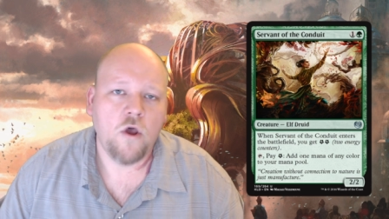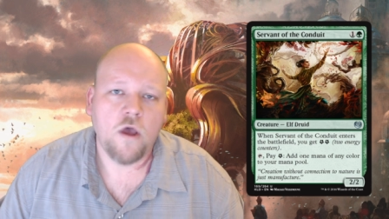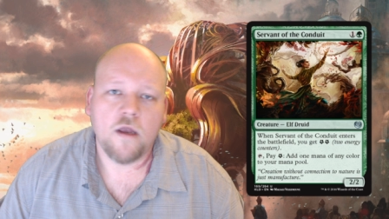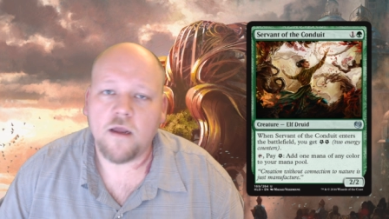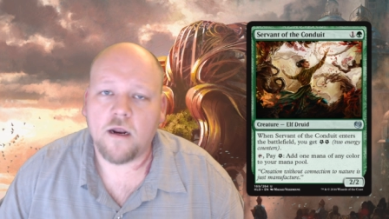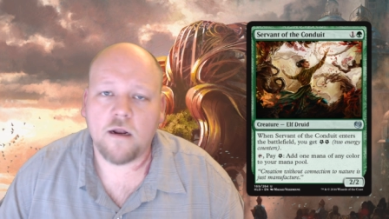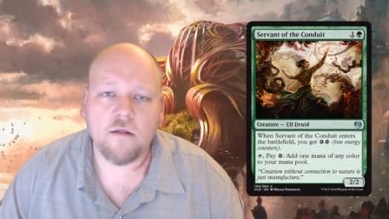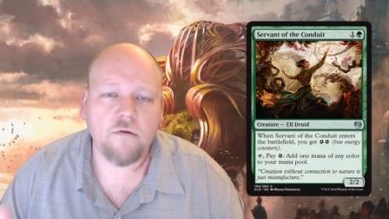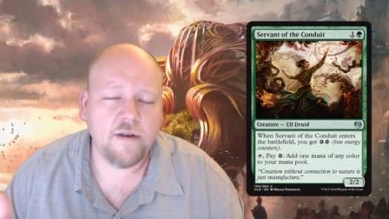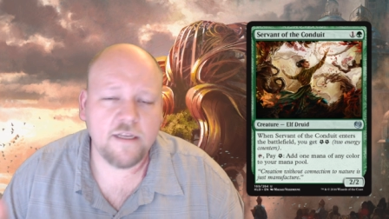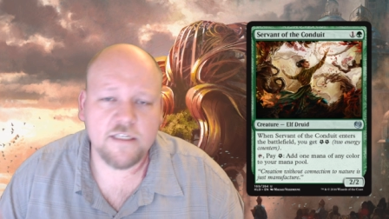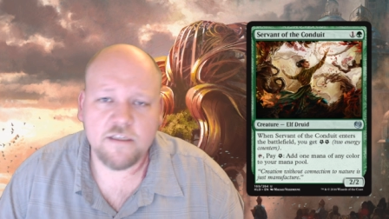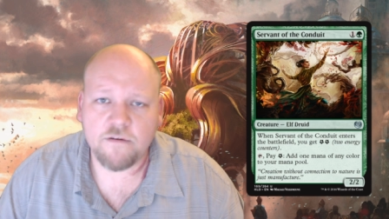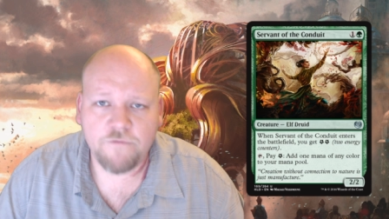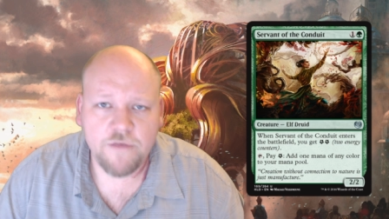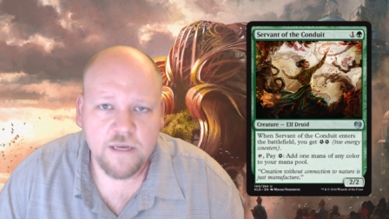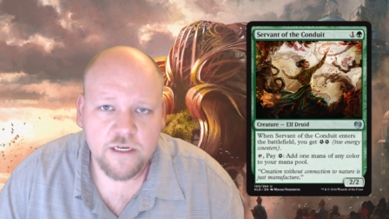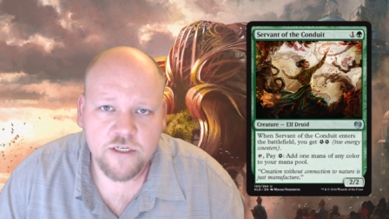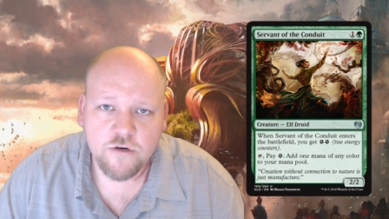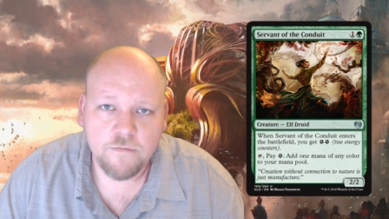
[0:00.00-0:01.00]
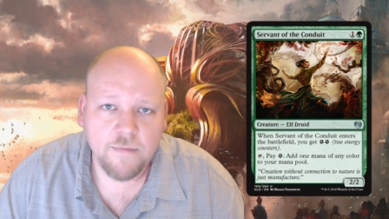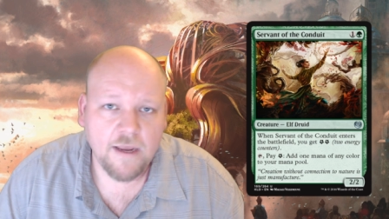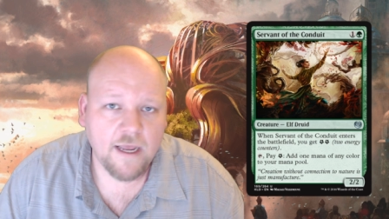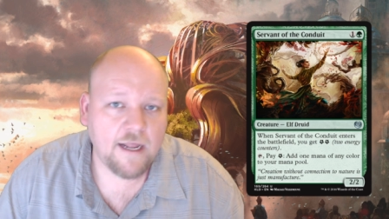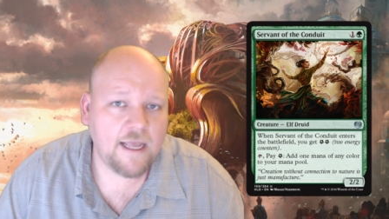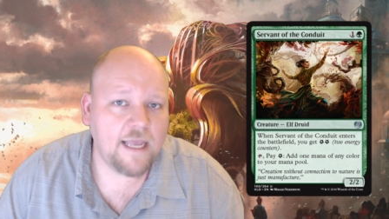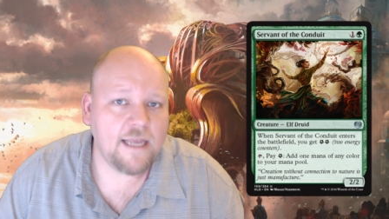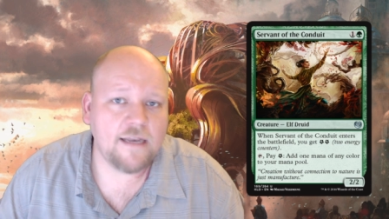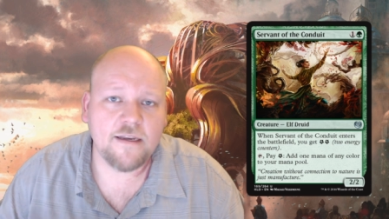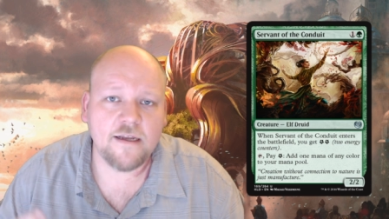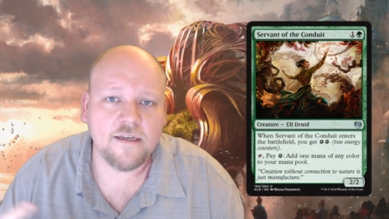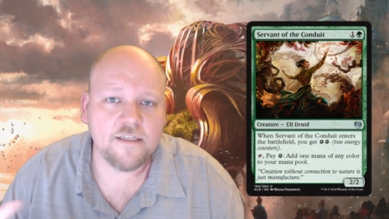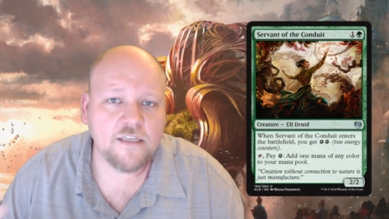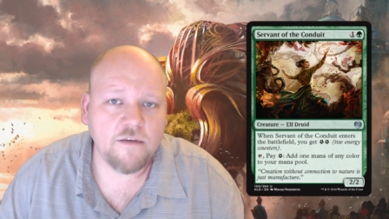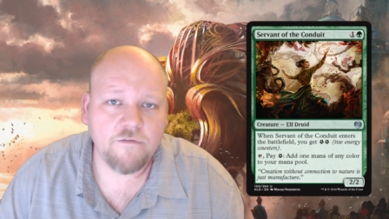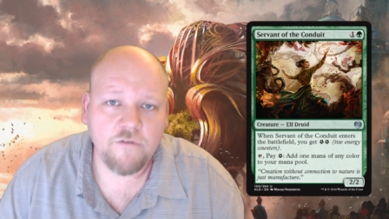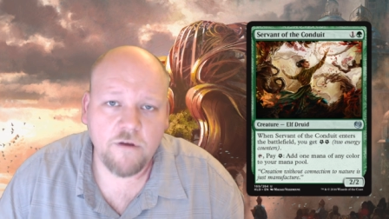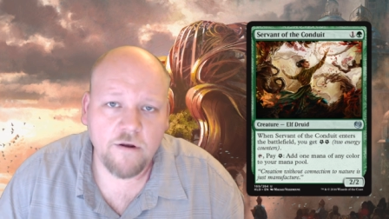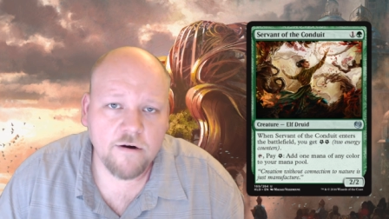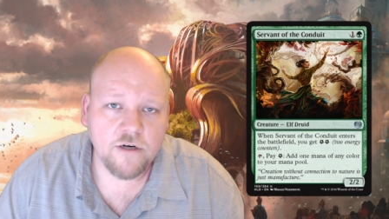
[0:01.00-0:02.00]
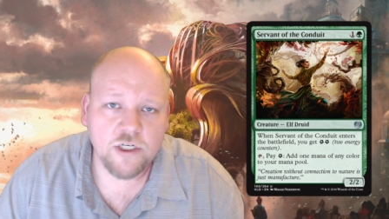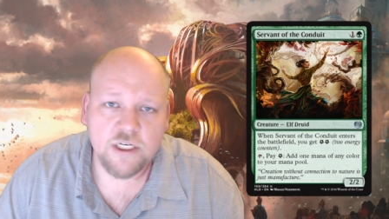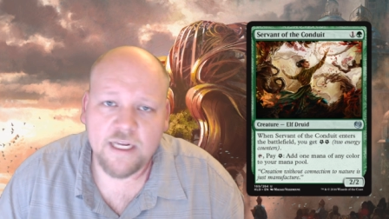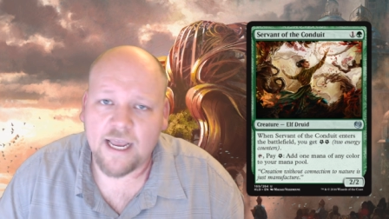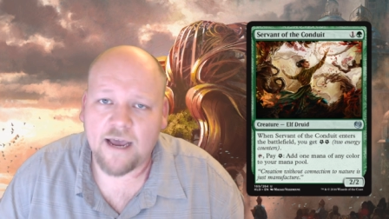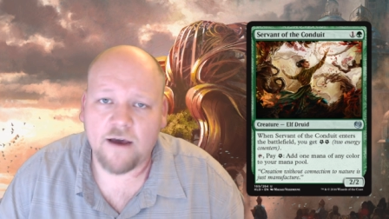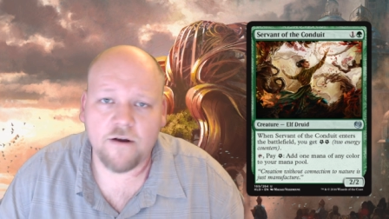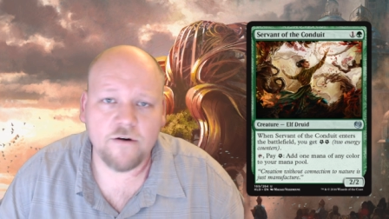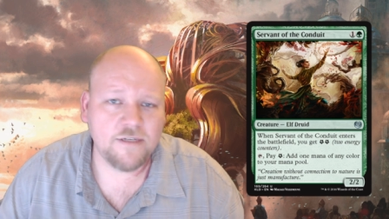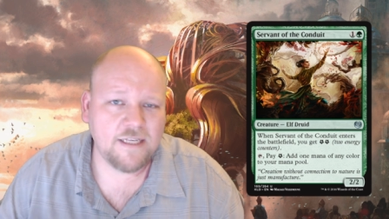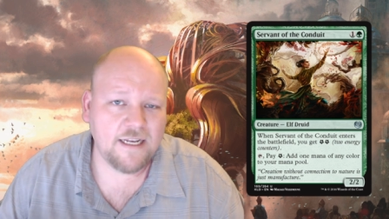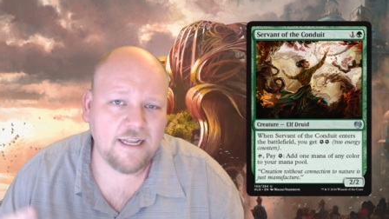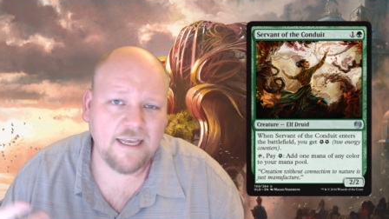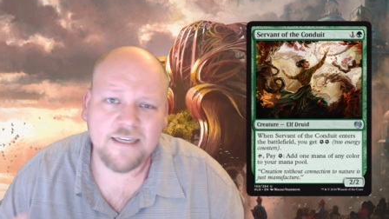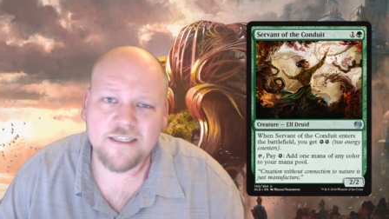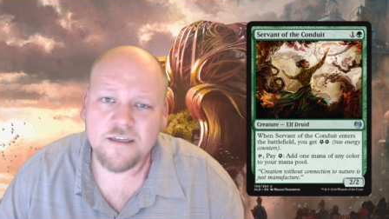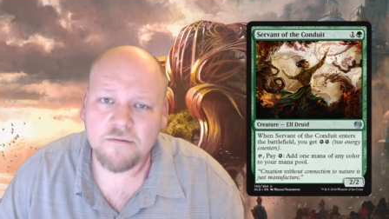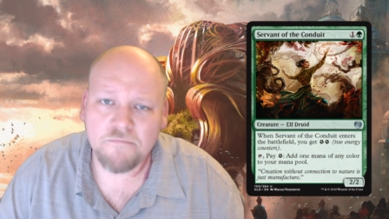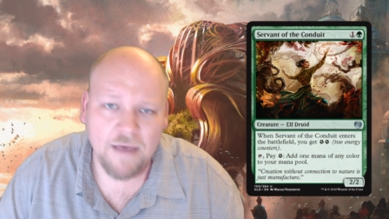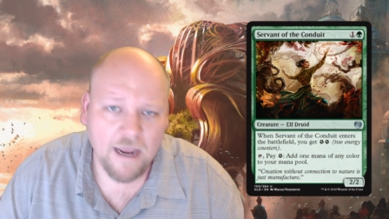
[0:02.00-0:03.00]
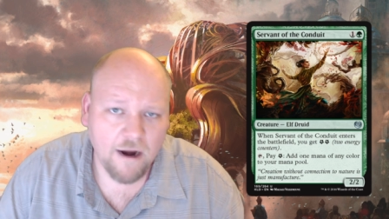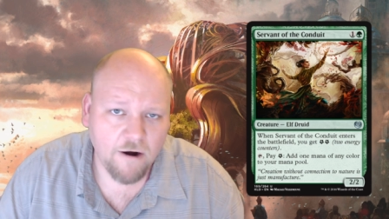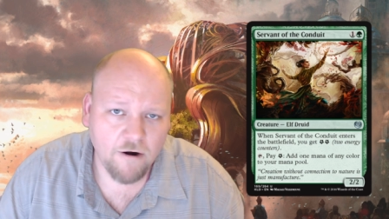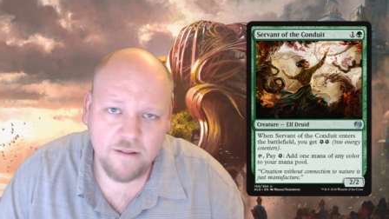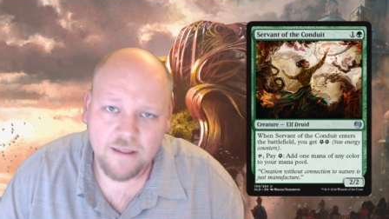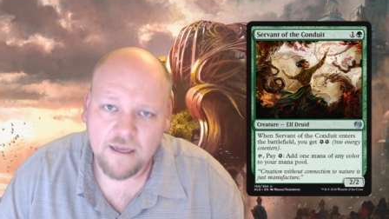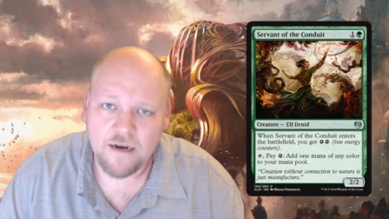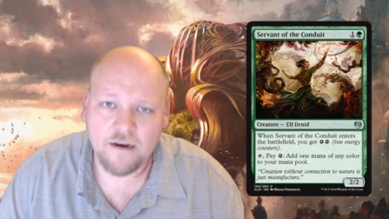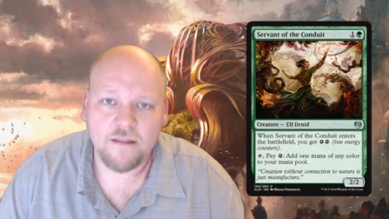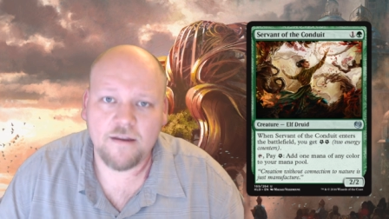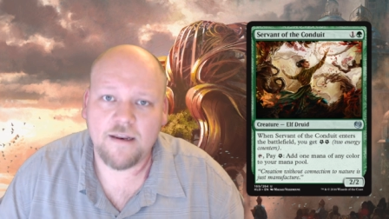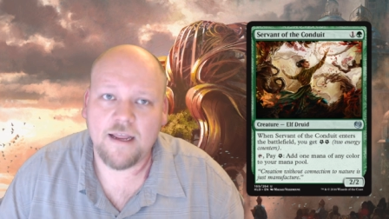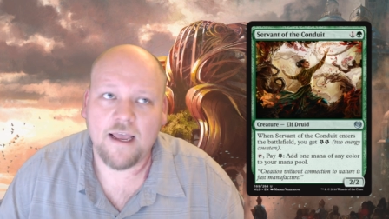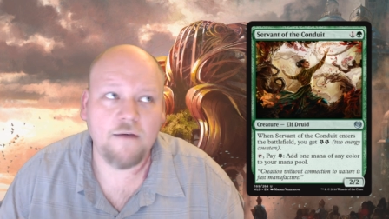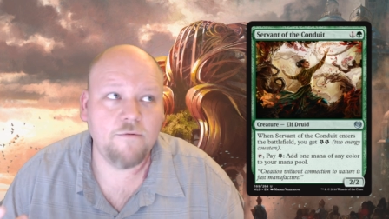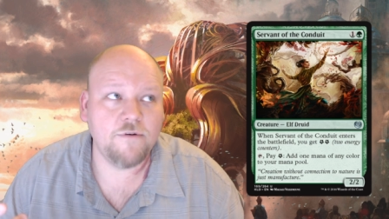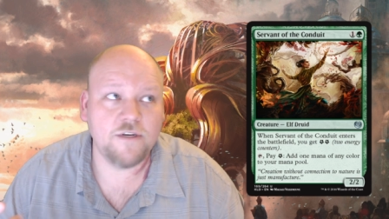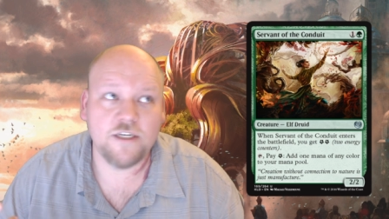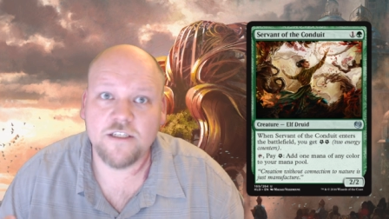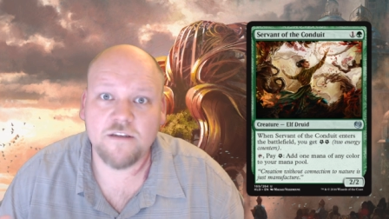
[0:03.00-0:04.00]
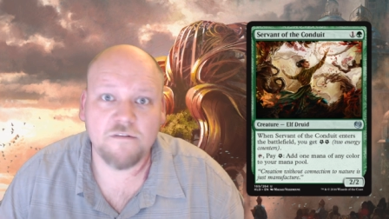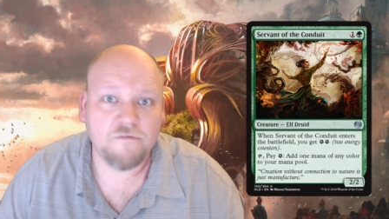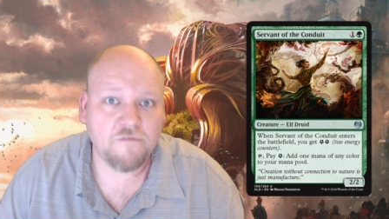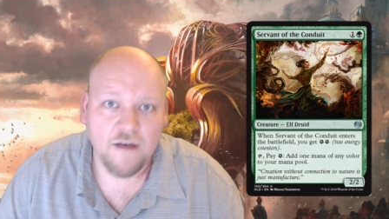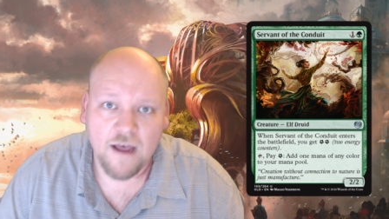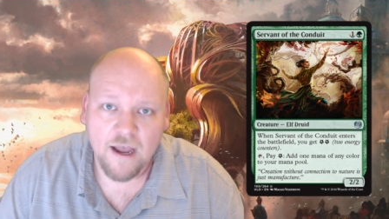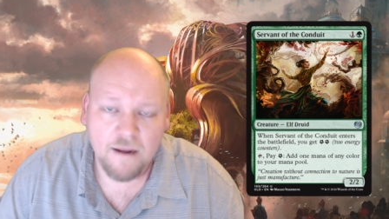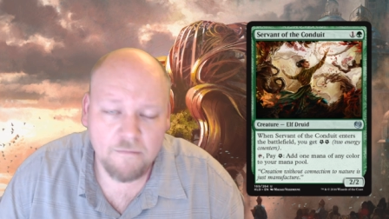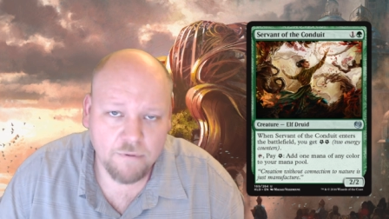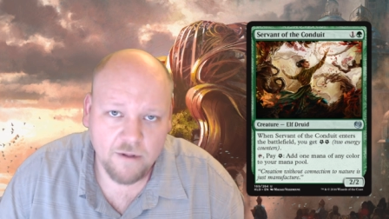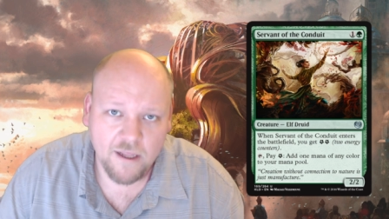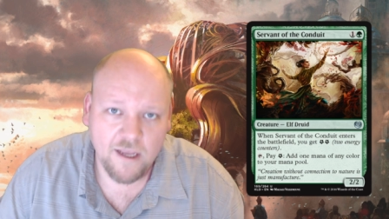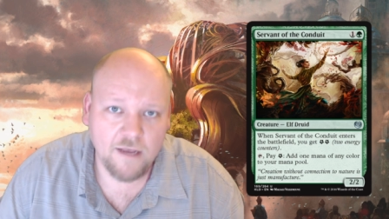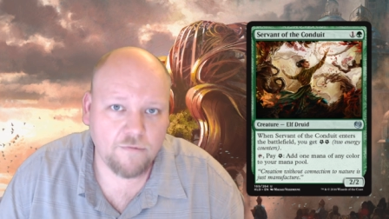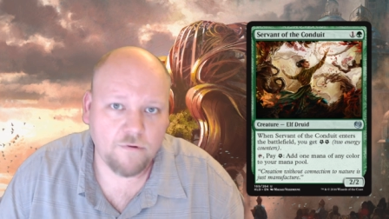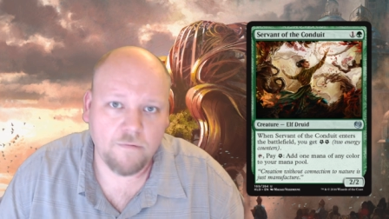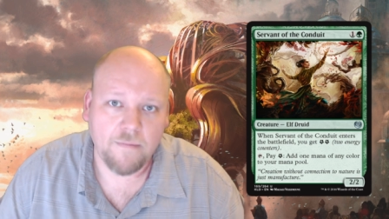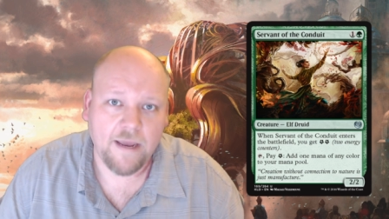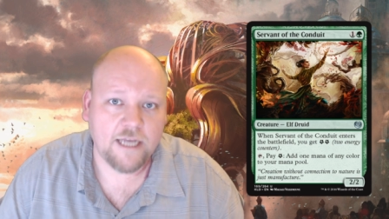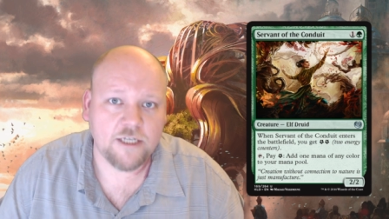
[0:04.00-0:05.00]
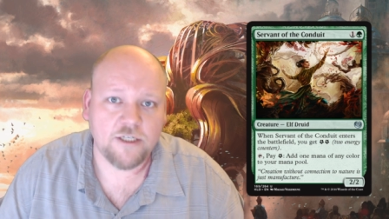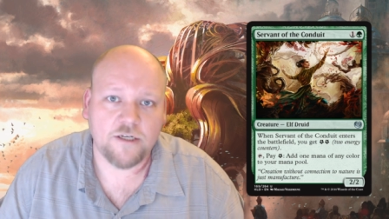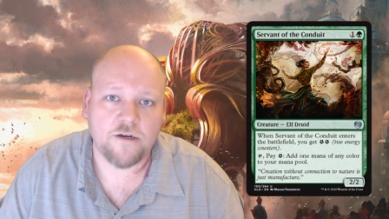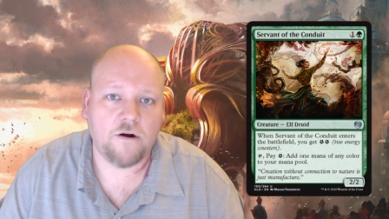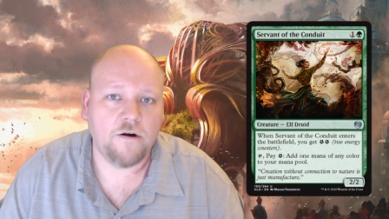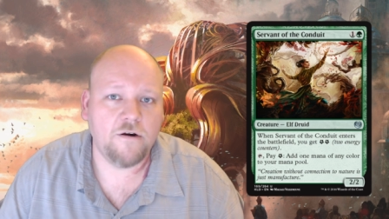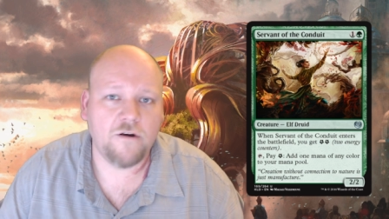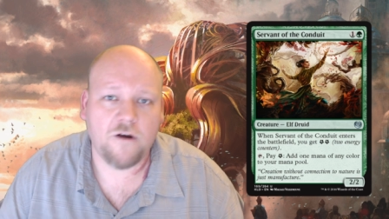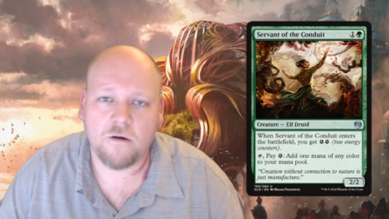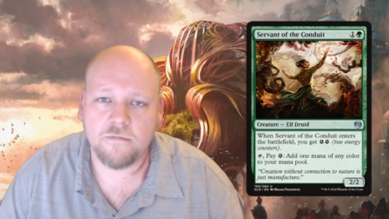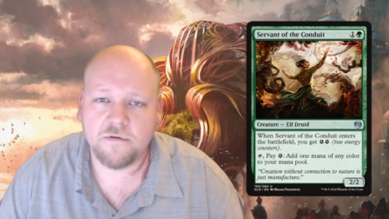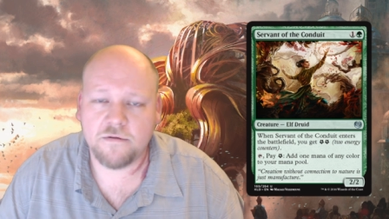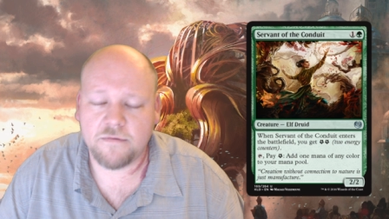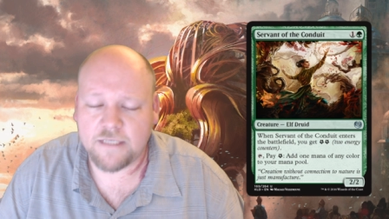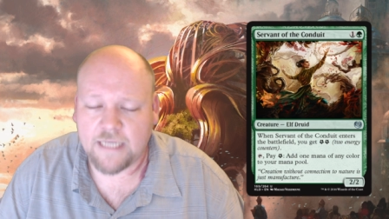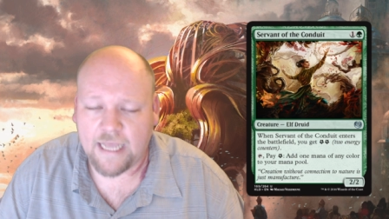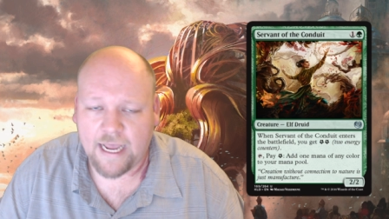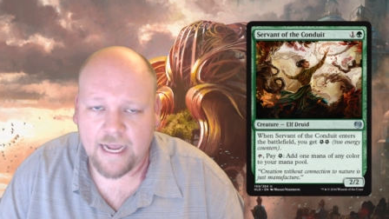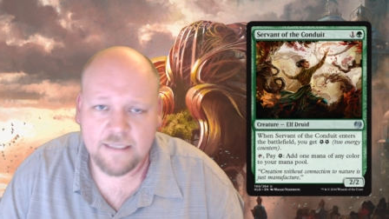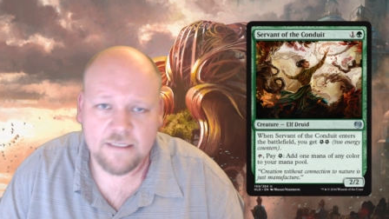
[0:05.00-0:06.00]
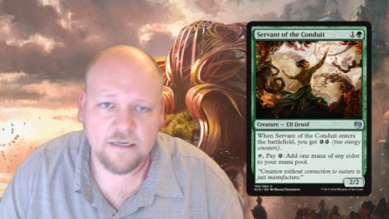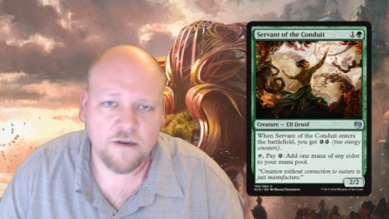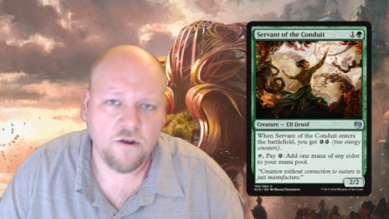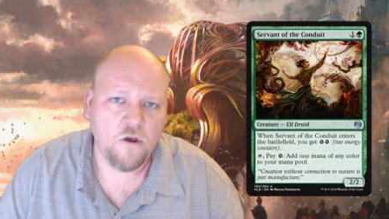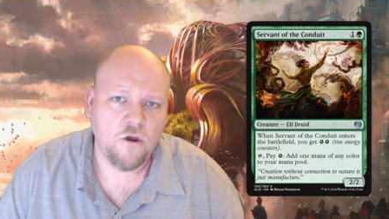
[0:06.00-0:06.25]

Not only does it fix your mana, it does give you energy counters. It is a bear at the end of the day, which is a fine playable magic card in terms of stats